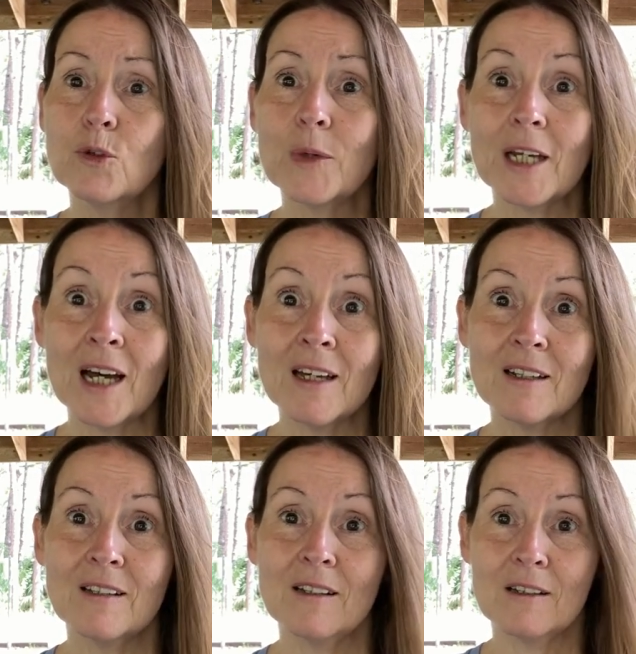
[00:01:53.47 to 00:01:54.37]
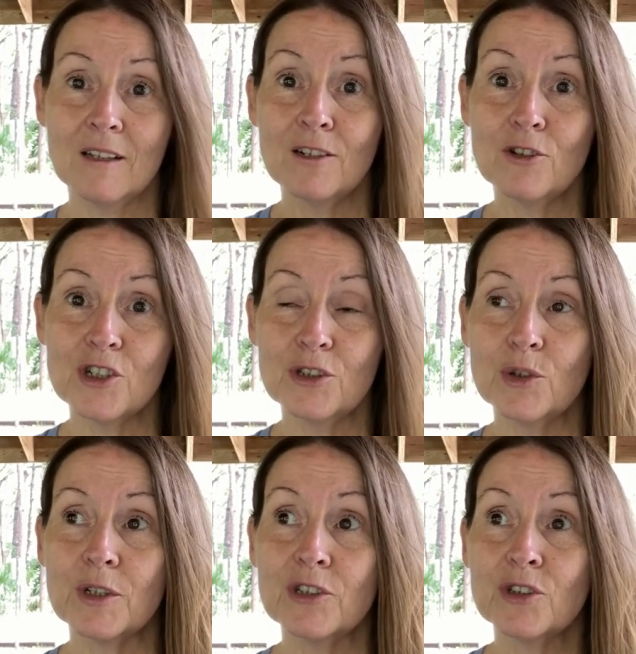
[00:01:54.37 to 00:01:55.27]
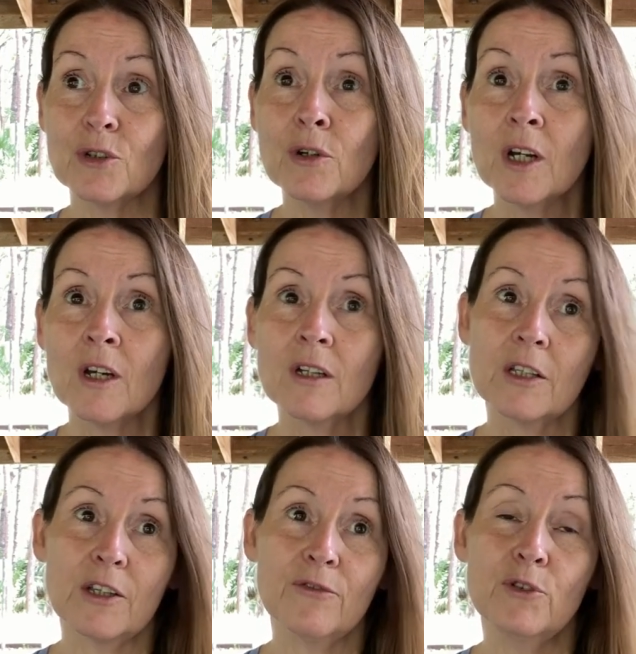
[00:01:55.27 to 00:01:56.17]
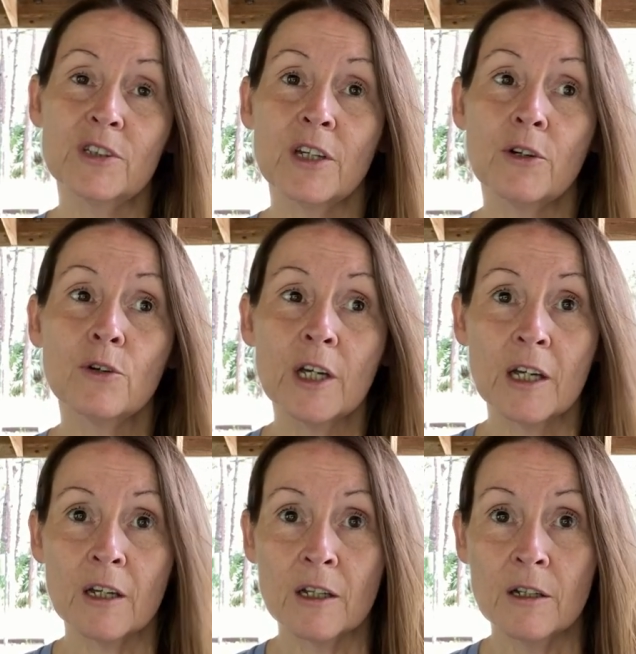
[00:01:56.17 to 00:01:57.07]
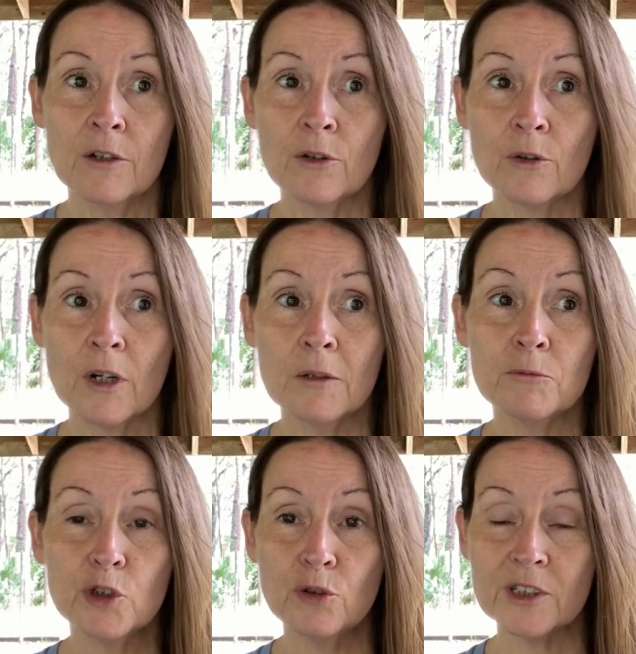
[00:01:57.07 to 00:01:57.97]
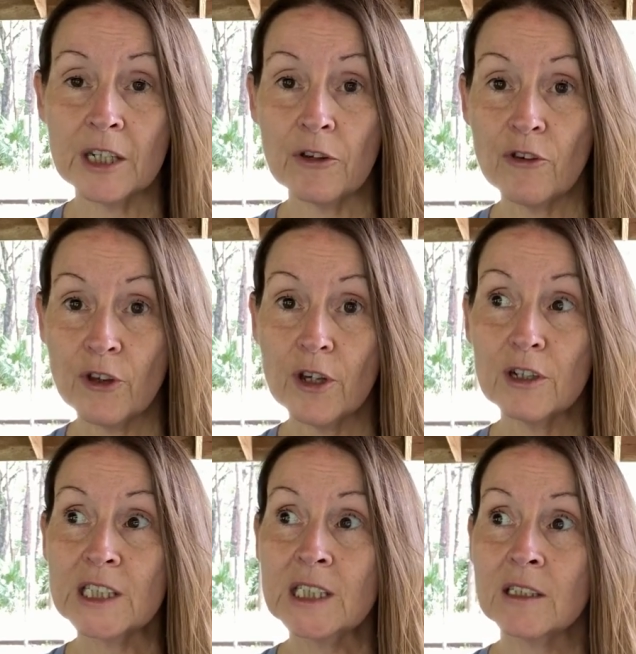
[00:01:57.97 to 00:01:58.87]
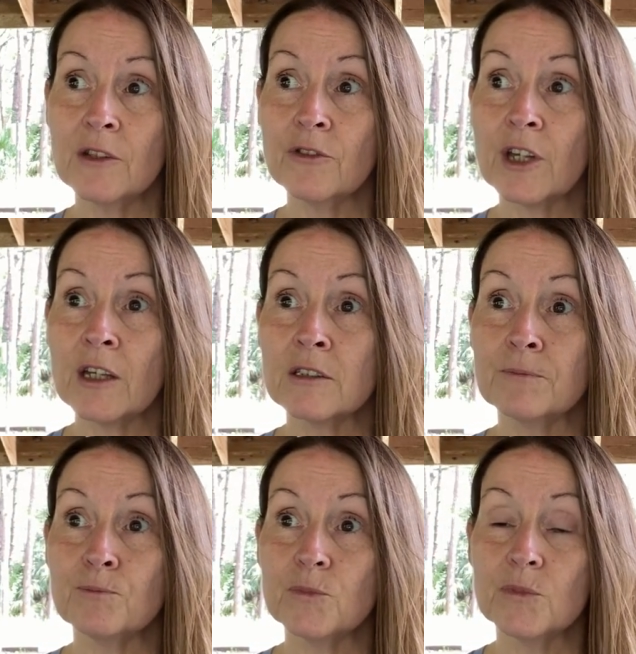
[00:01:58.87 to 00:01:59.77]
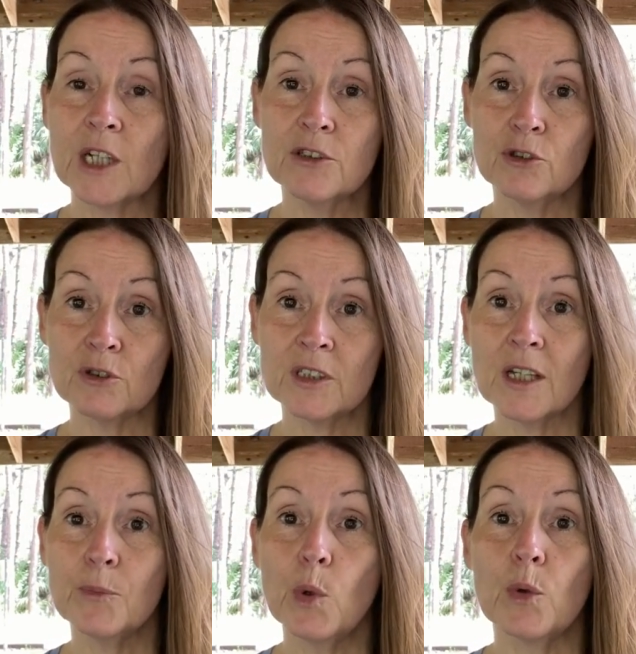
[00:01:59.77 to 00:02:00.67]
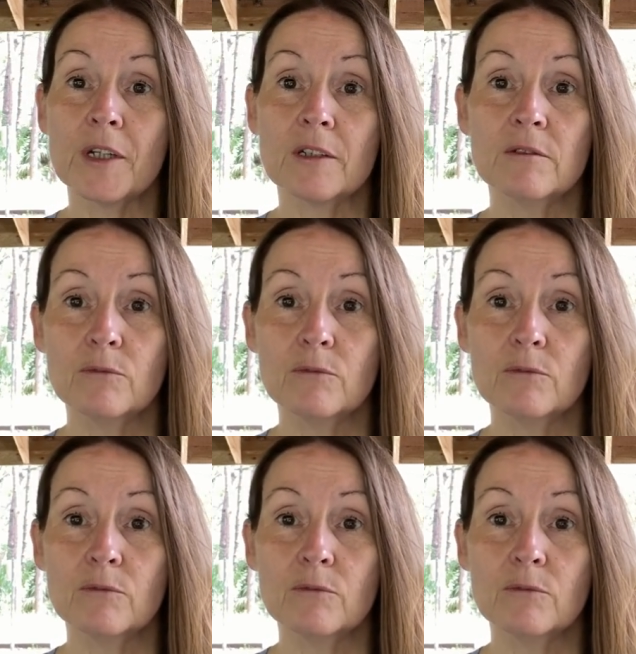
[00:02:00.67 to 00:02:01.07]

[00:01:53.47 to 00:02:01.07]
when we add uh, energy to it. So like if you say, okay, you know, I'm choosing this, and then that's your set point,